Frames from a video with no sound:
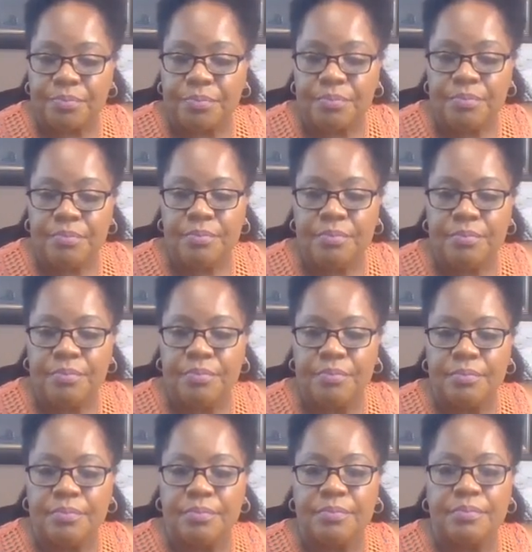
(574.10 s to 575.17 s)

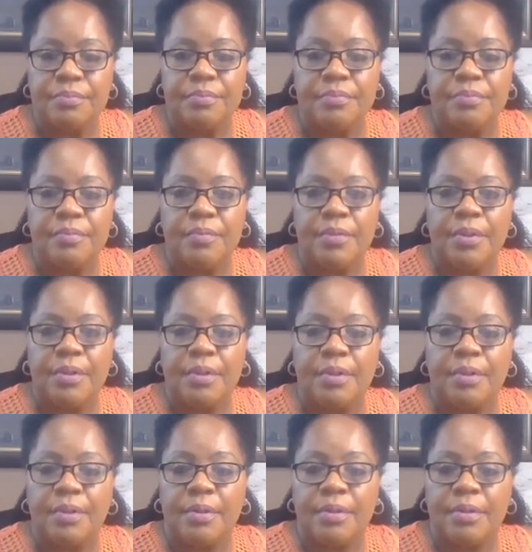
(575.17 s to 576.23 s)

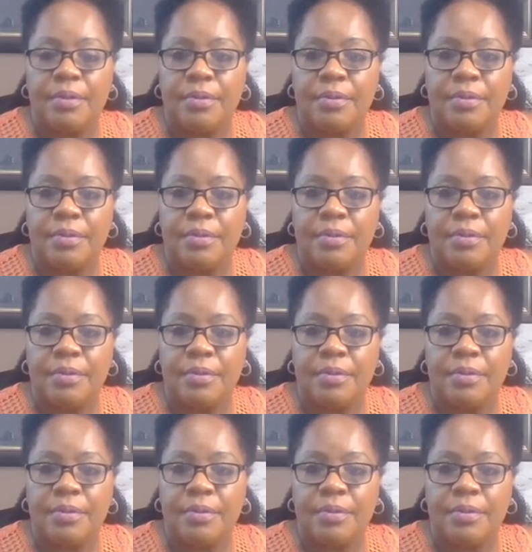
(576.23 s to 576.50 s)
Nothing is said.